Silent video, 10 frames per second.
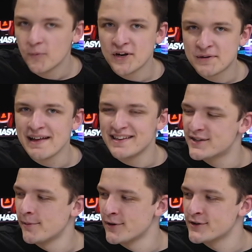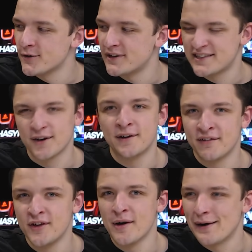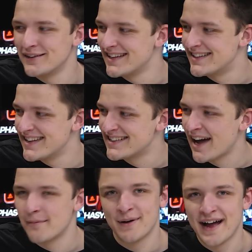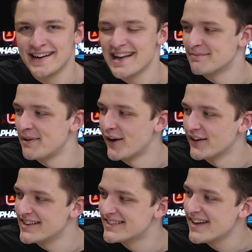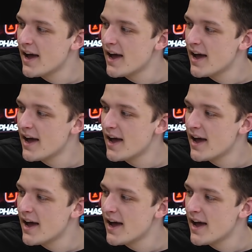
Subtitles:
which means someone's already sunk a few hours into this campaign, let's be honest.